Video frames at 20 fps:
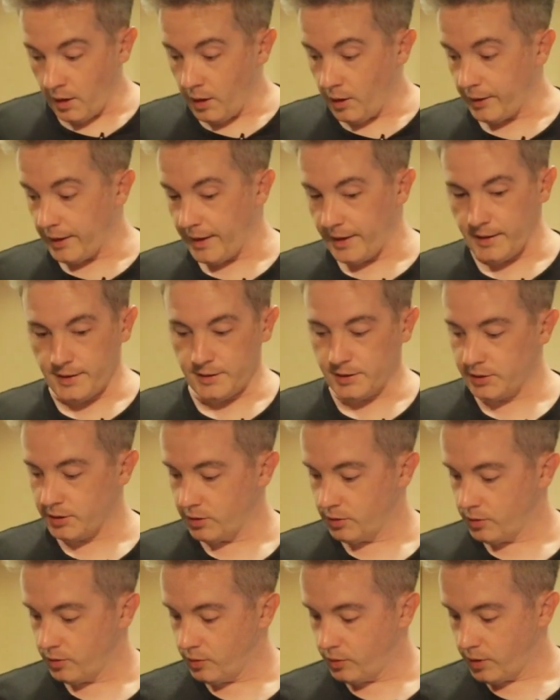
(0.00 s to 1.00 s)
Okay,
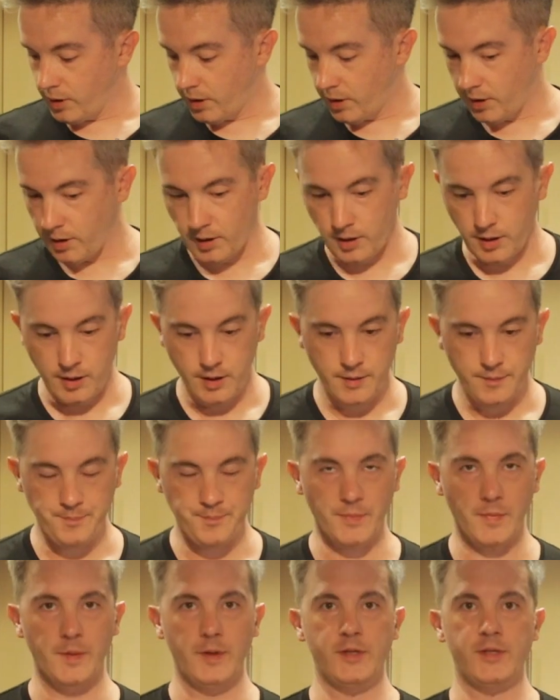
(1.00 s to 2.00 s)
so
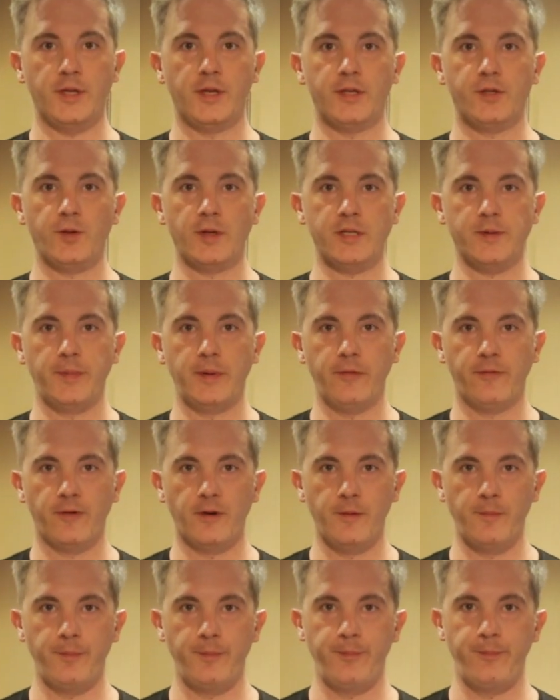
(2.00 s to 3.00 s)
I'm using this recipe
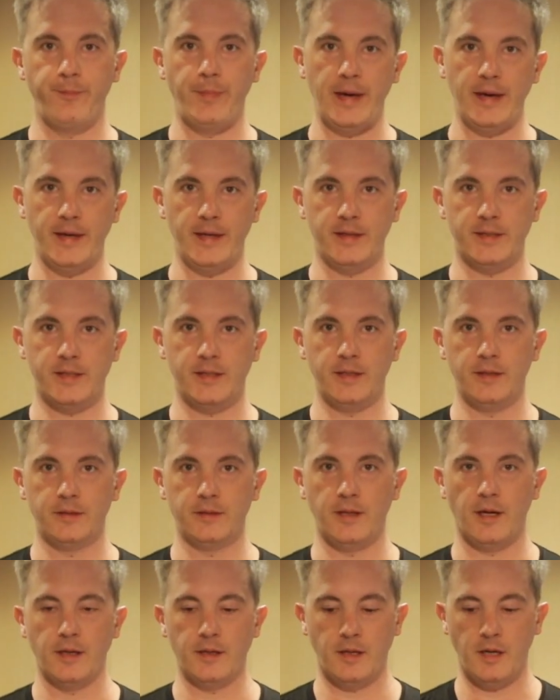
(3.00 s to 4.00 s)
from
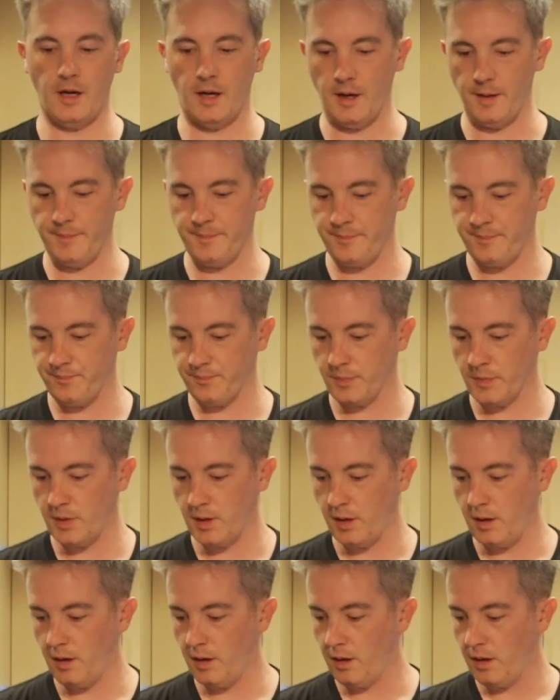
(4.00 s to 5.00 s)
bakingsteel.com.
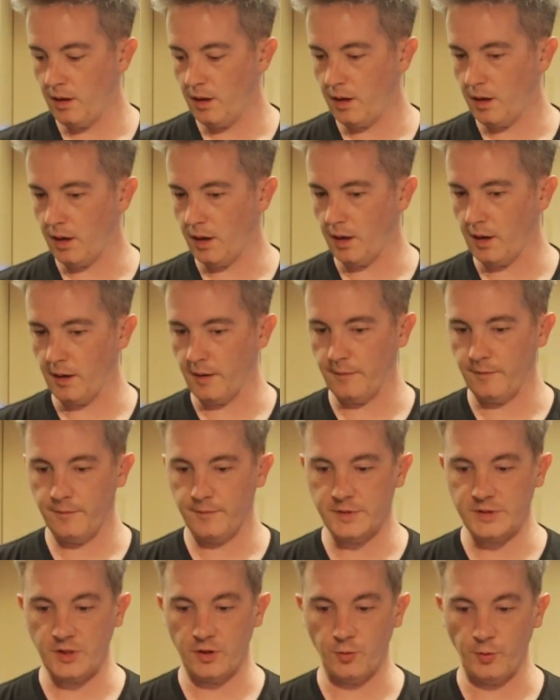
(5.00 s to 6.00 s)

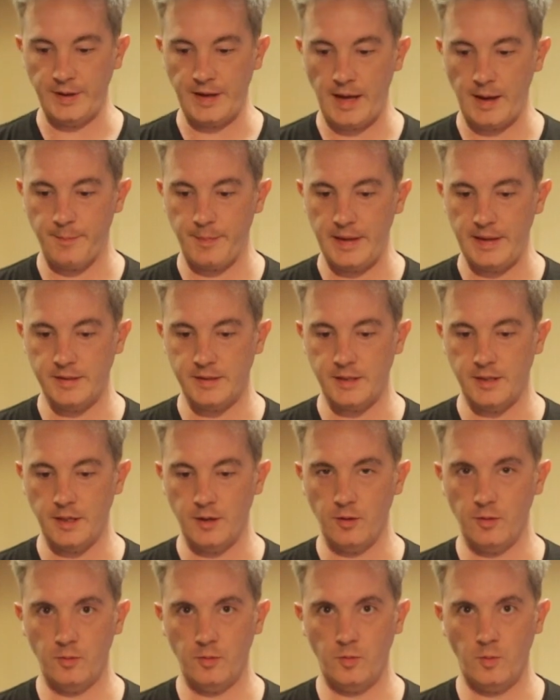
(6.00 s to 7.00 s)
It's a 3-day pizza
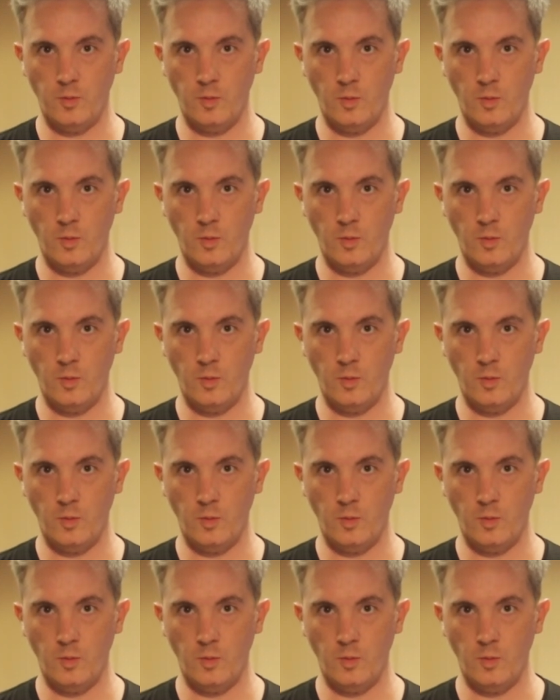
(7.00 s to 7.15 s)
dough,